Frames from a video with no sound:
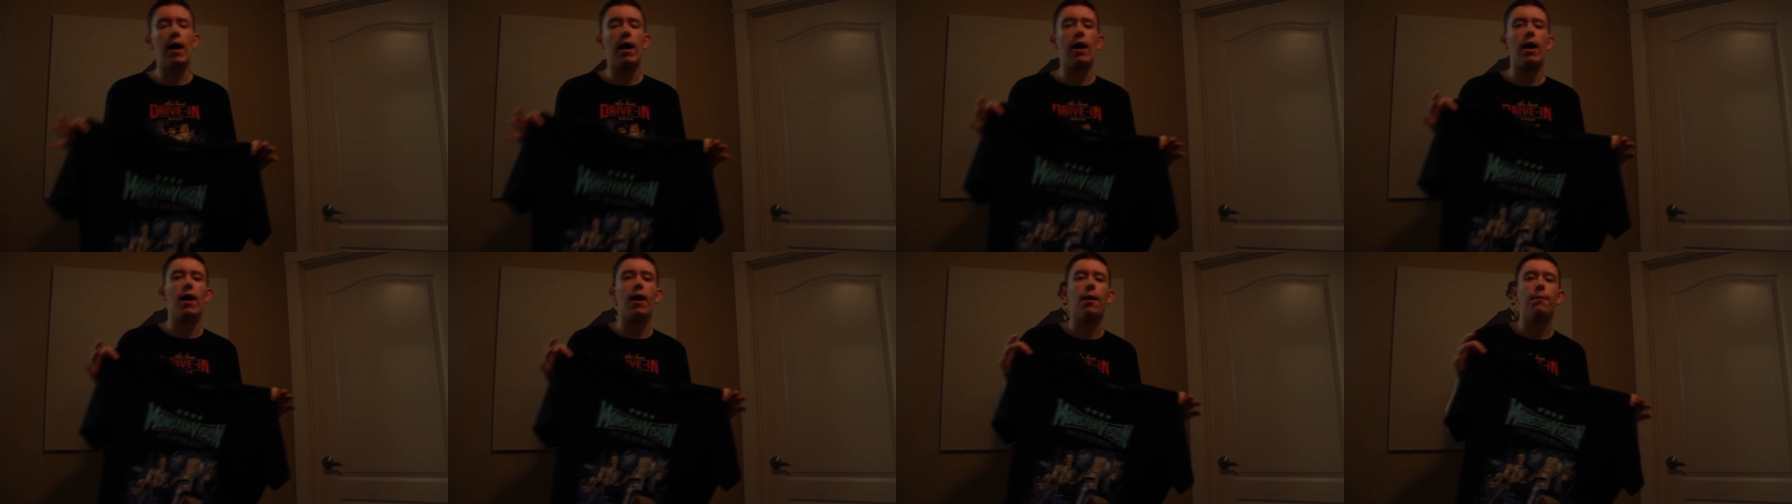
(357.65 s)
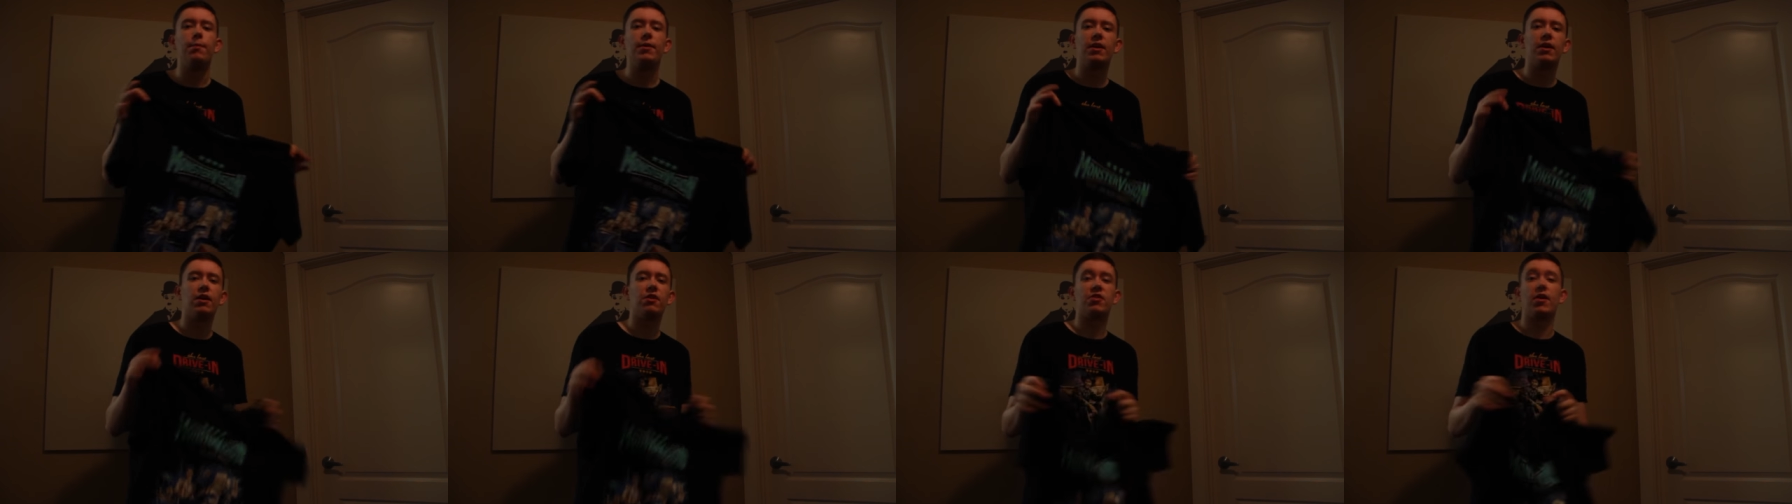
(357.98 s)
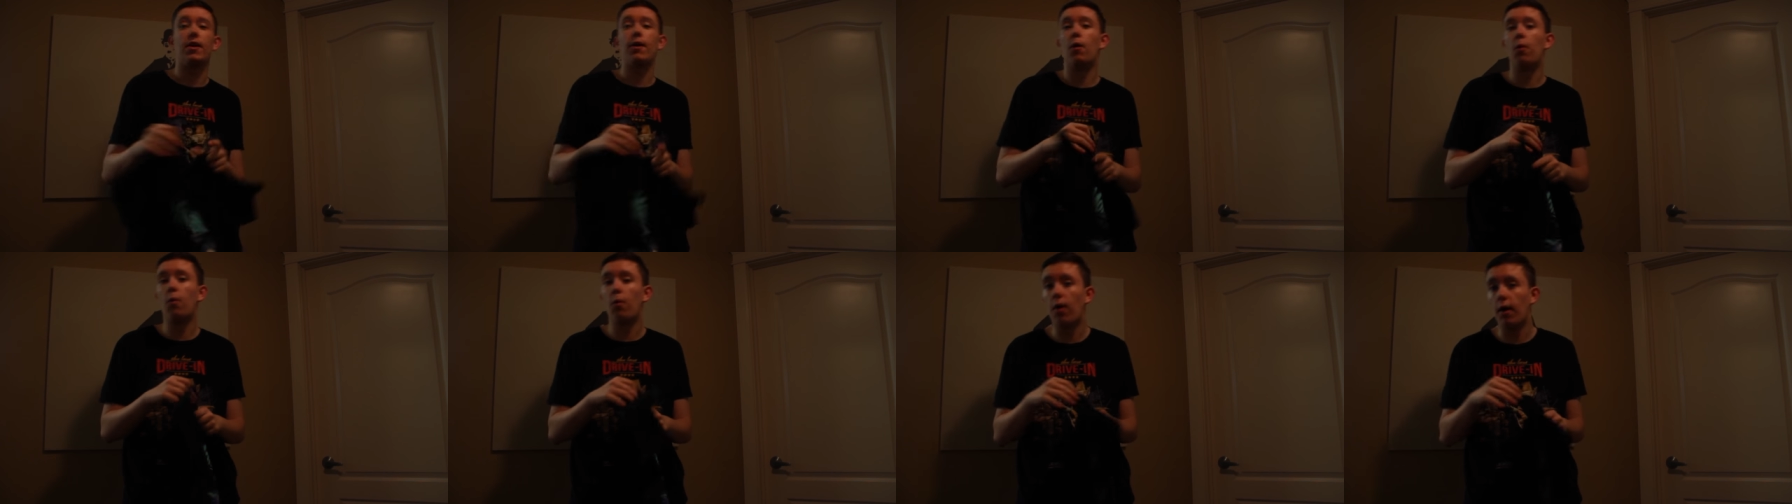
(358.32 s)
uh, because
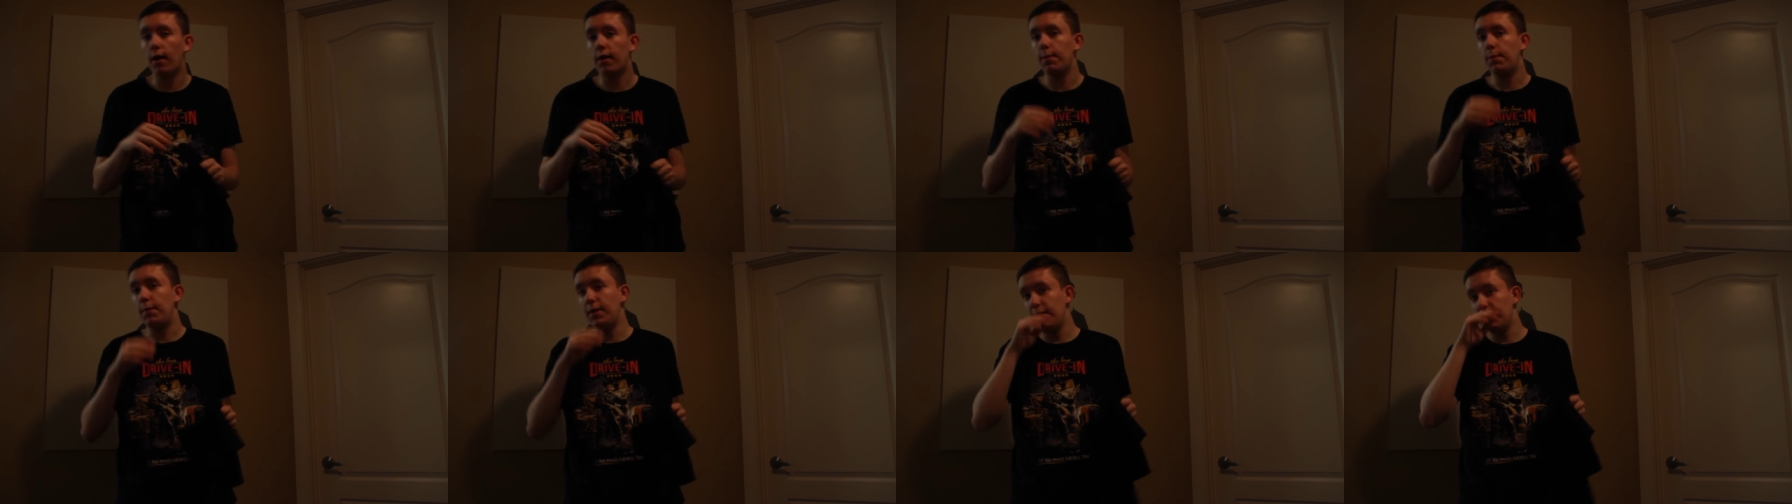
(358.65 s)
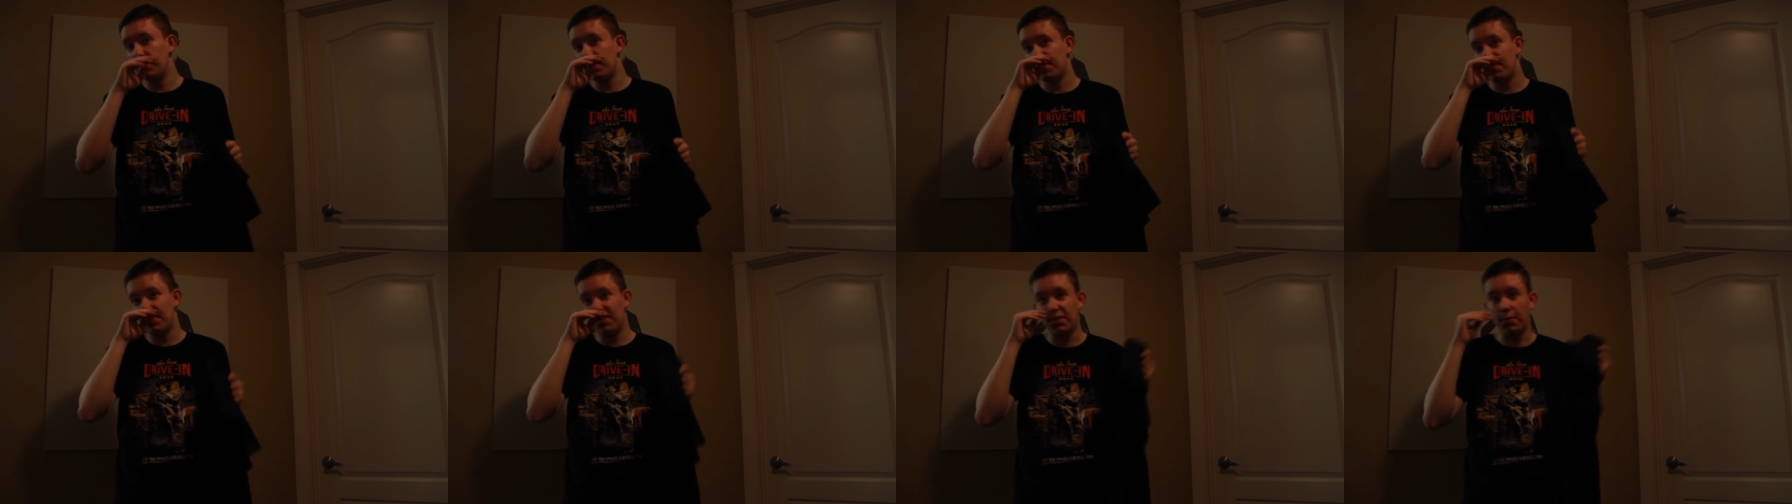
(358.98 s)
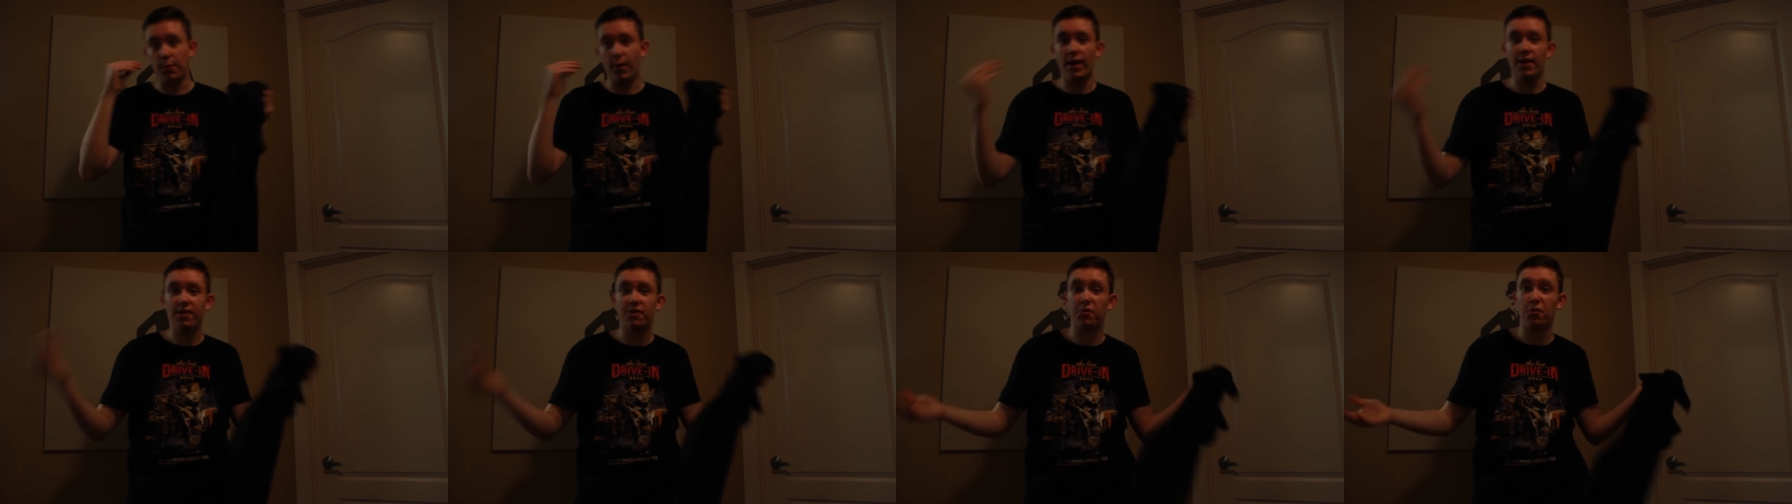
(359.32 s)
I don't want to be in the
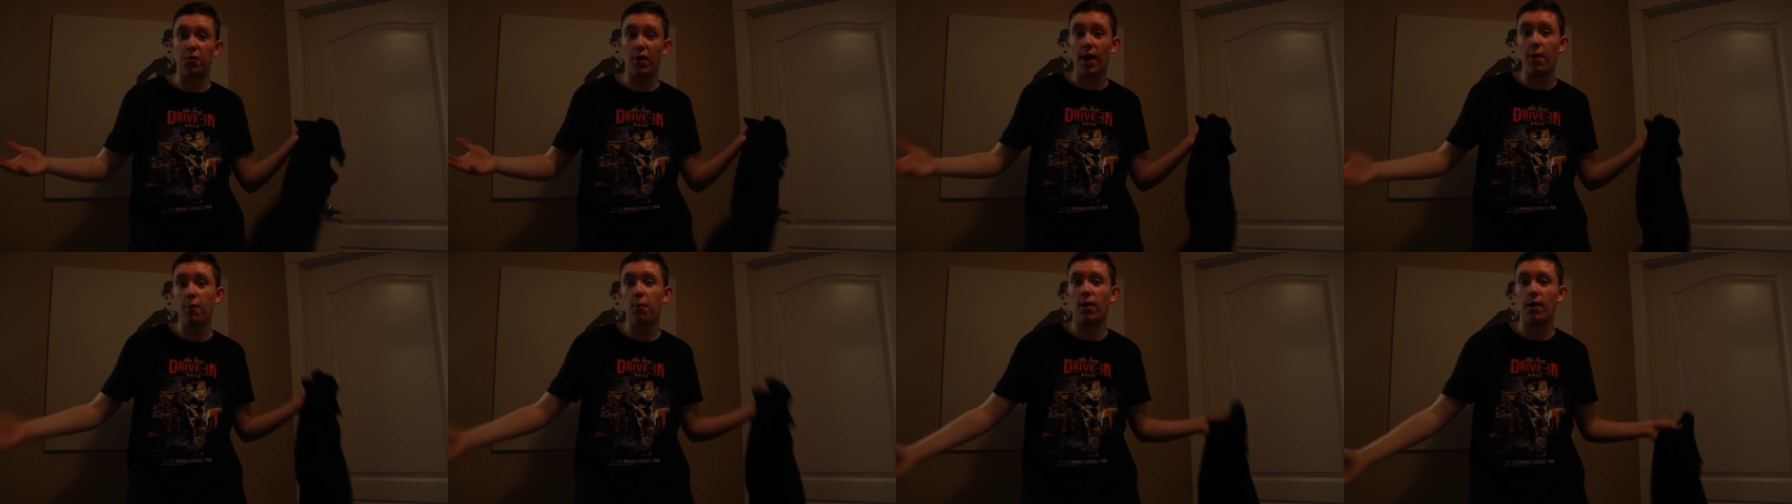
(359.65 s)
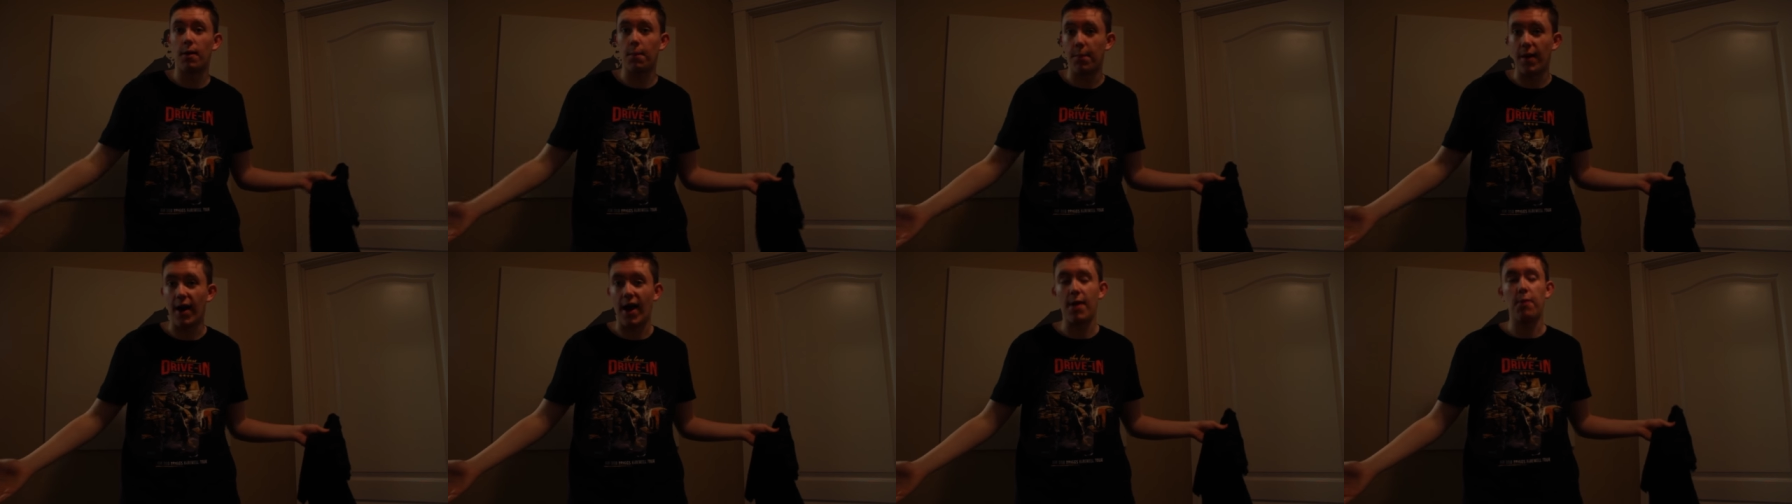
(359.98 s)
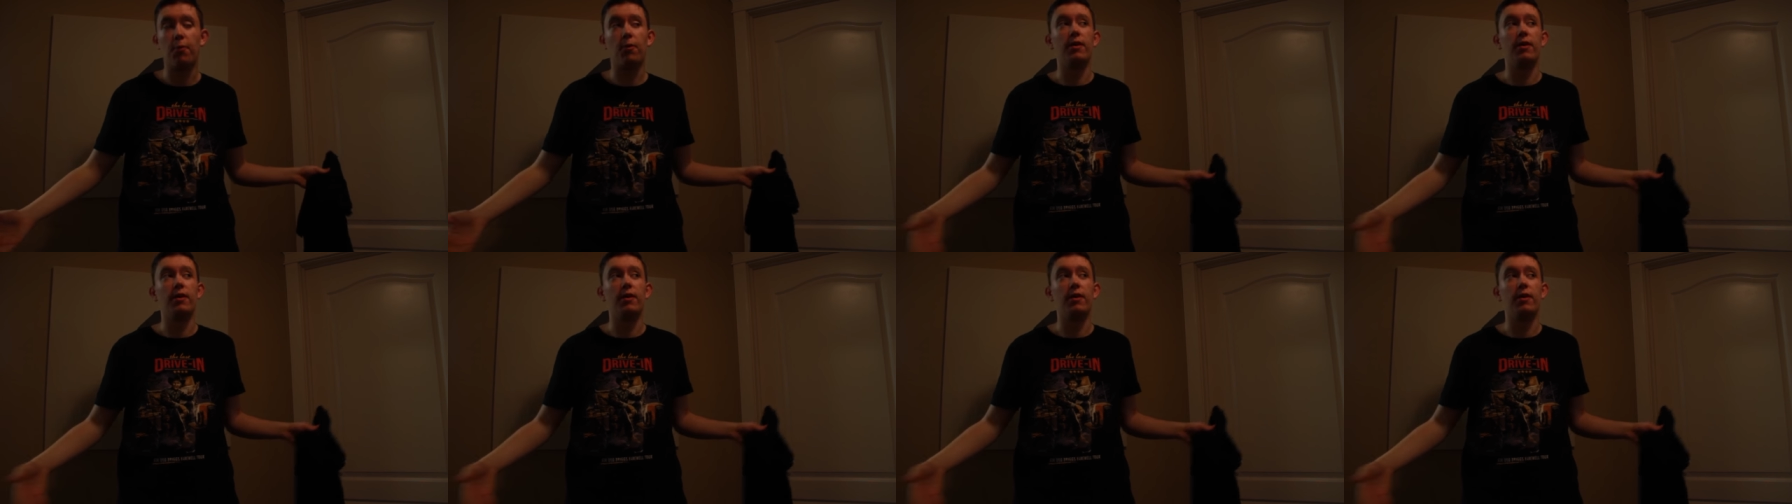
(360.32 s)
situation where I want to buy